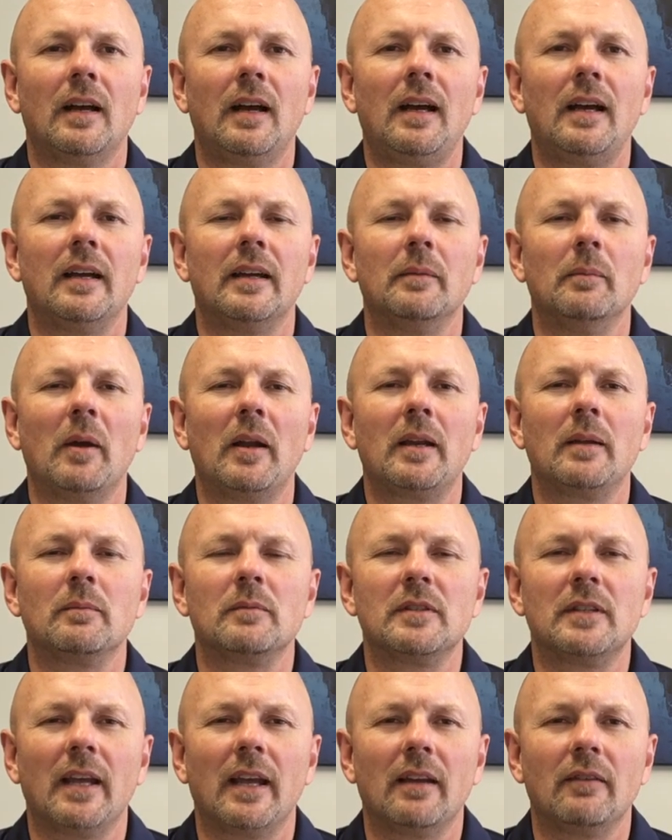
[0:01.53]
Hi, my name
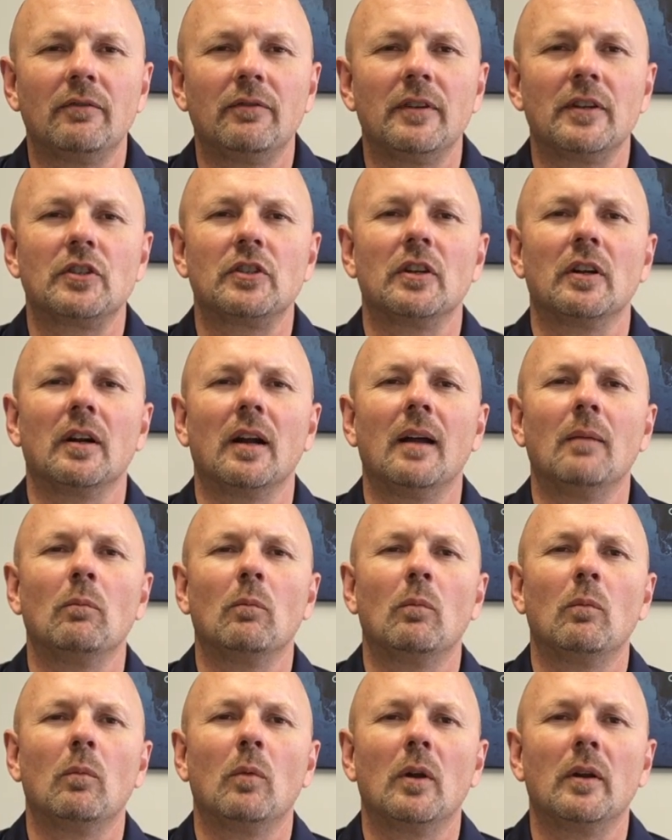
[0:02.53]
is Dan Fisher.
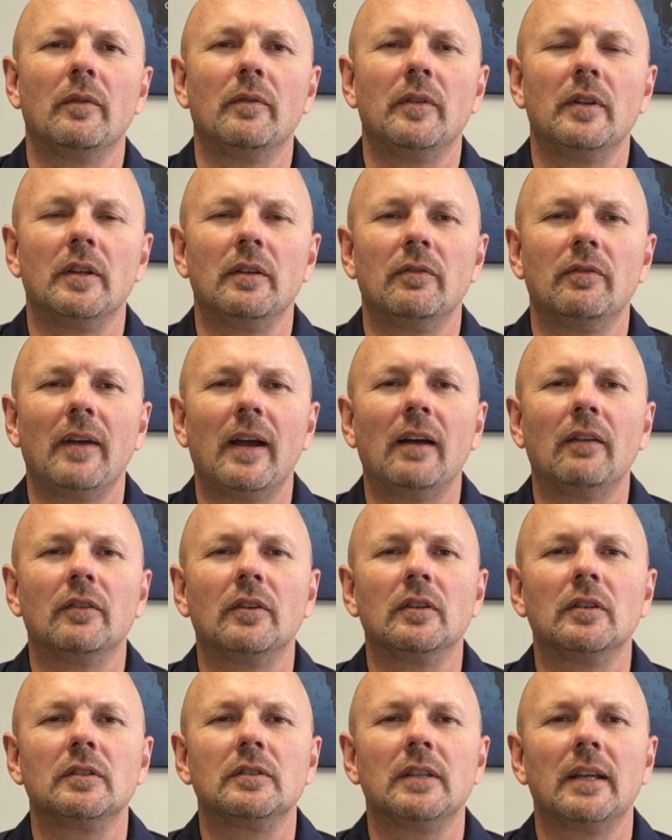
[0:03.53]
I'm one of the
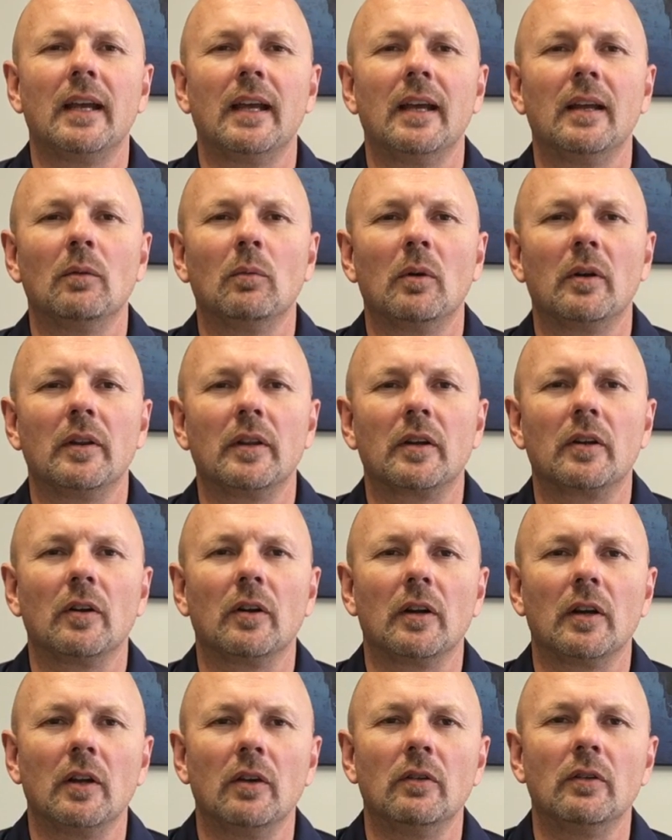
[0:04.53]
founders and one of the
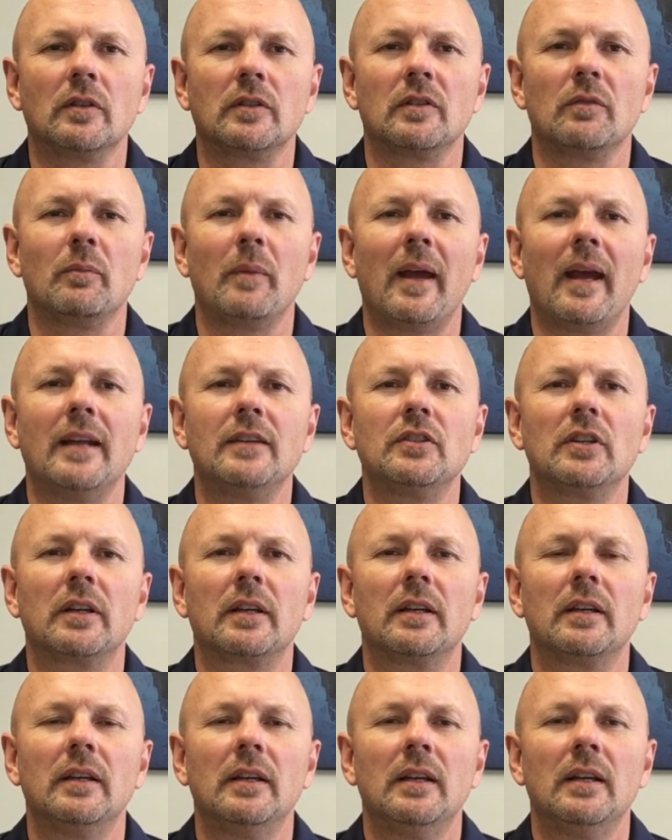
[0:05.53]
current owners of
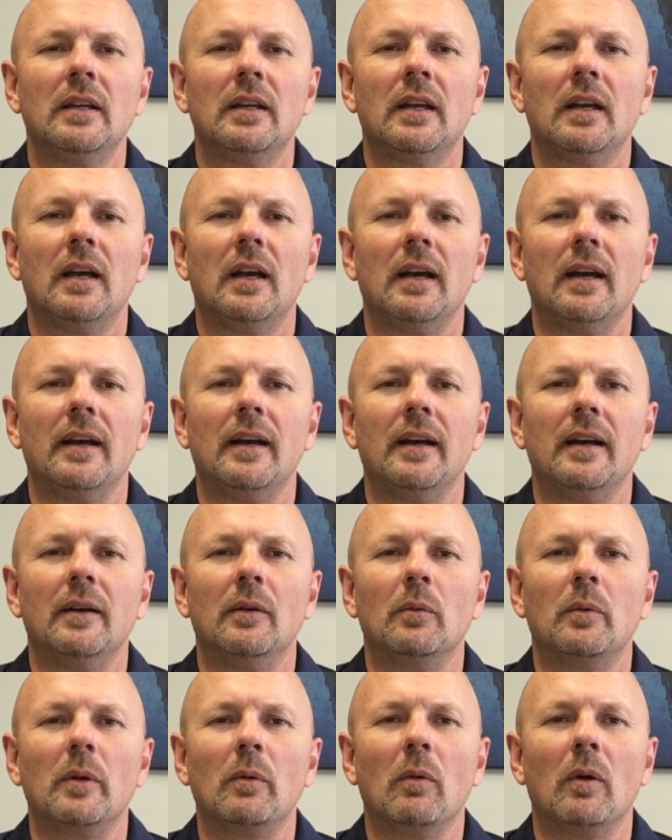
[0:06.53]
Majik.
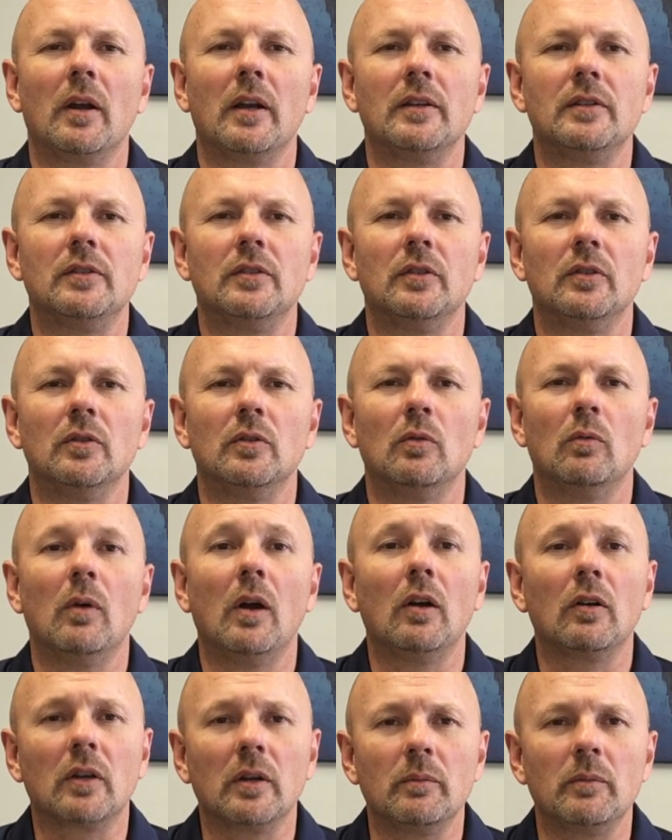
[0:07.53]
We wanted to
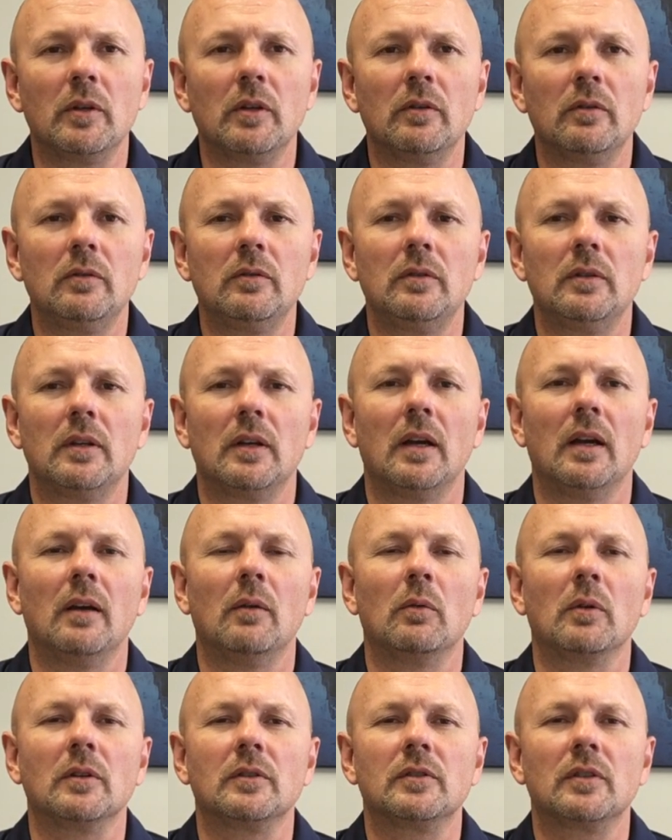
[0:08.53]
welcome you.
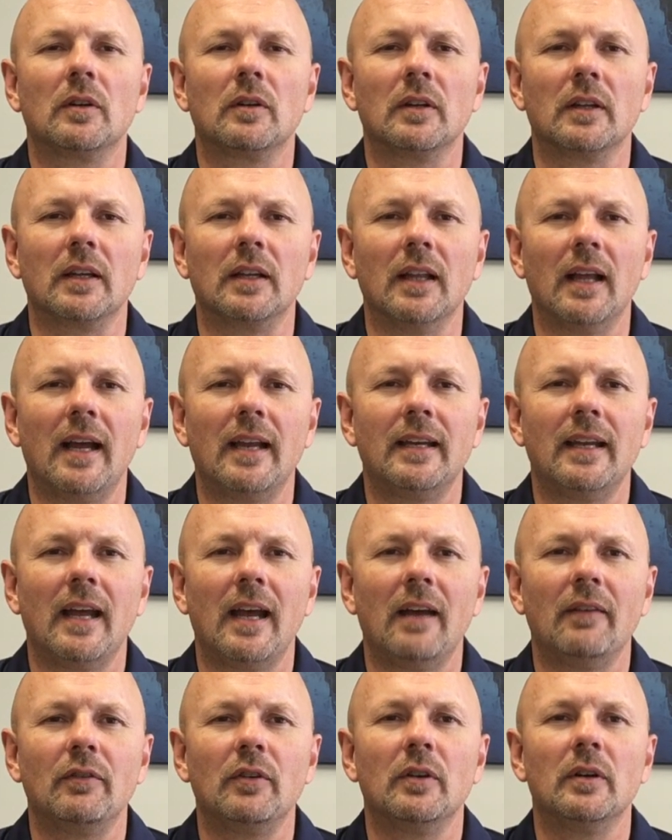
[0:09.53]
We're certainly glad to
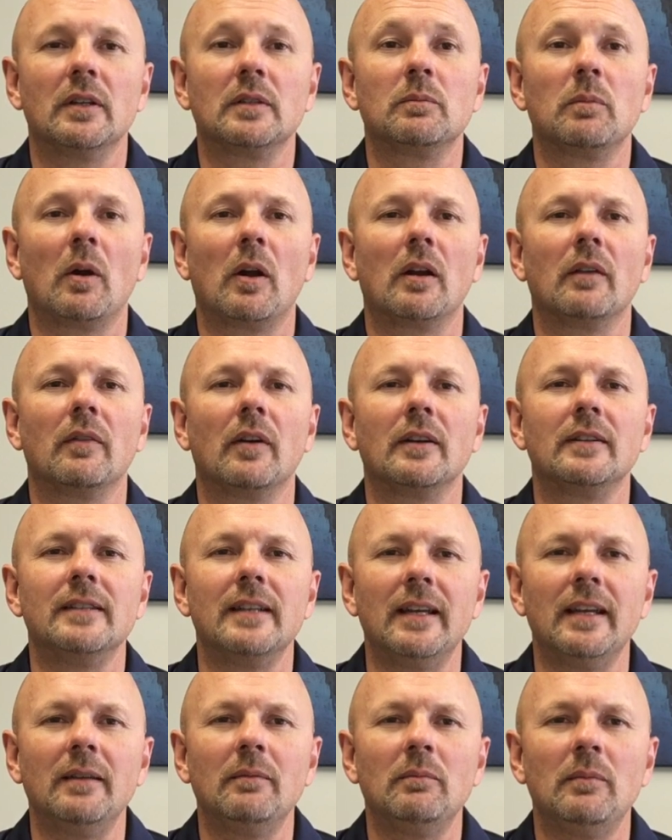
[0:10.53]
have you as part of our
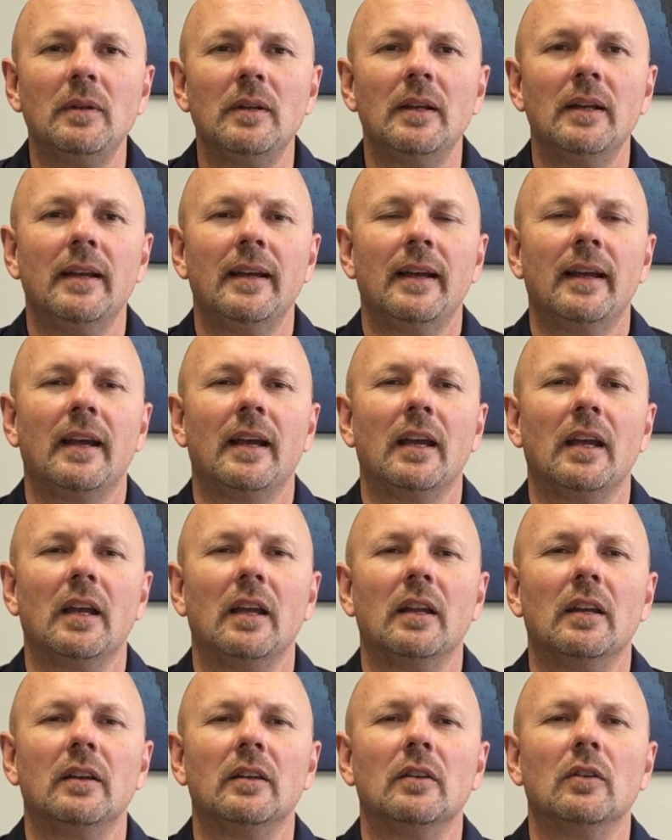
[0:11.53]
team
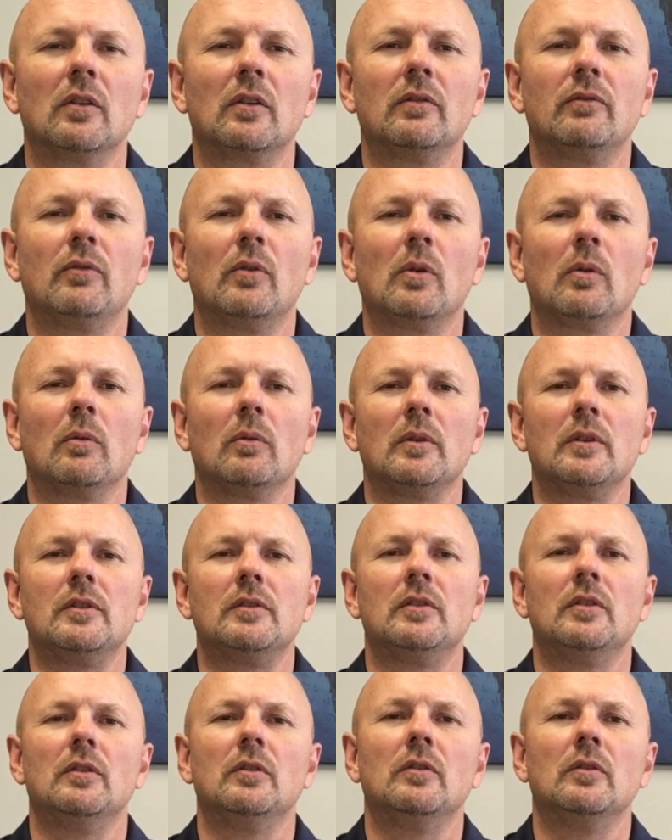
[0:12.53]
and look forward
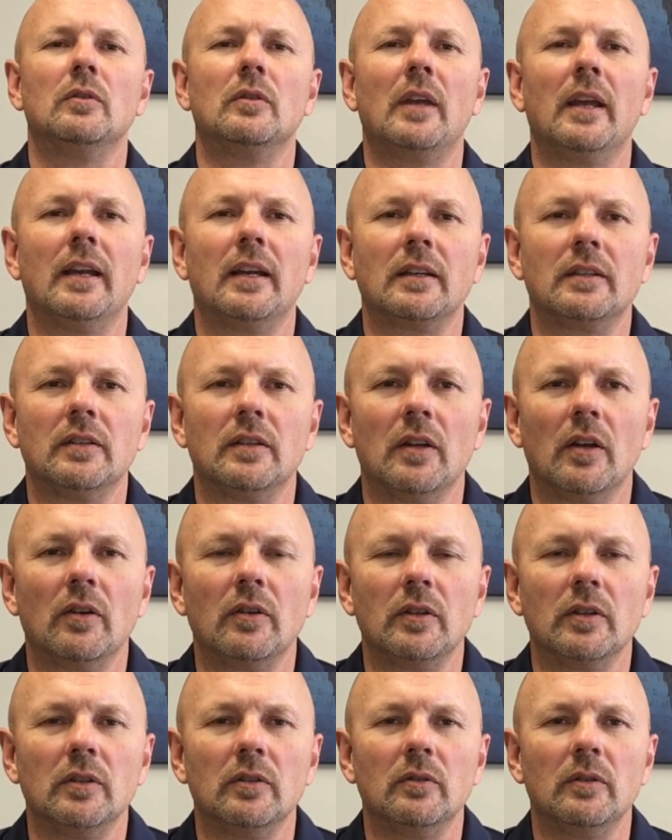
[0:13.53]
to getting to know
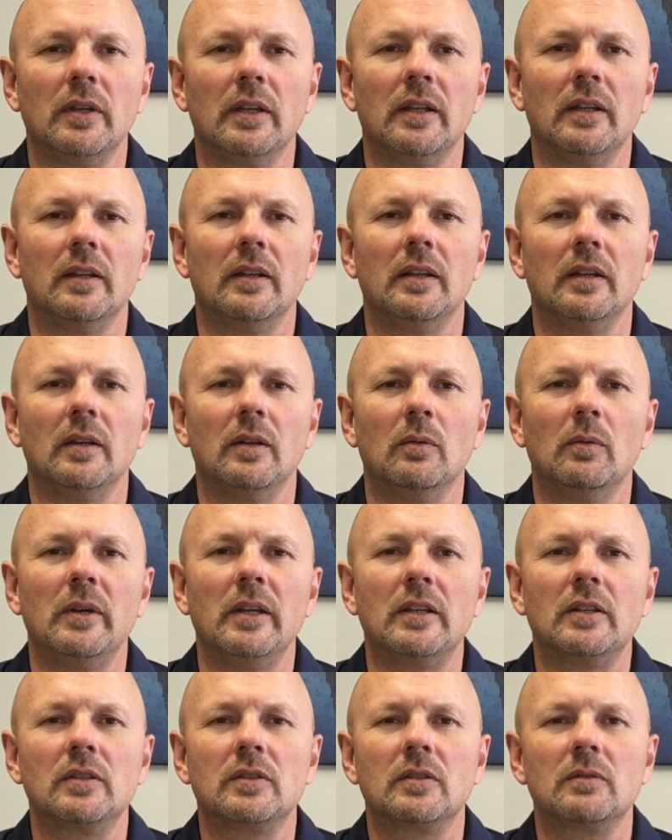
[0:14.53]
you in the
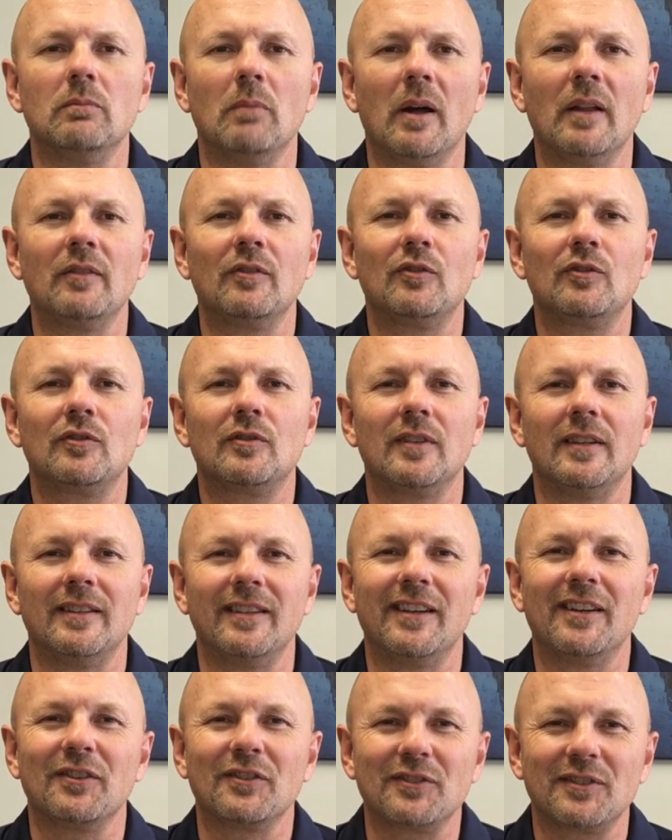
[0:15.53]
weeks, months, and
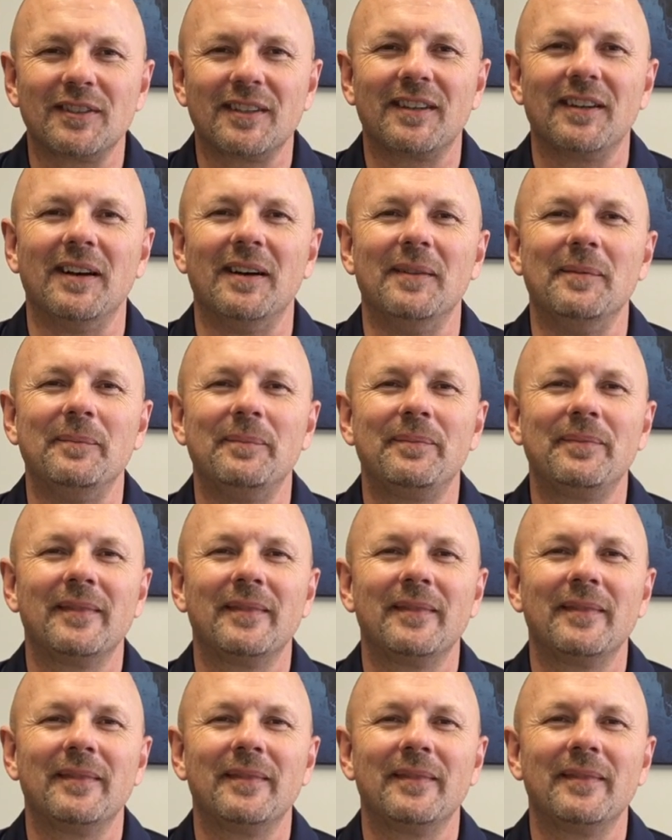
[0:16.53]
years to come.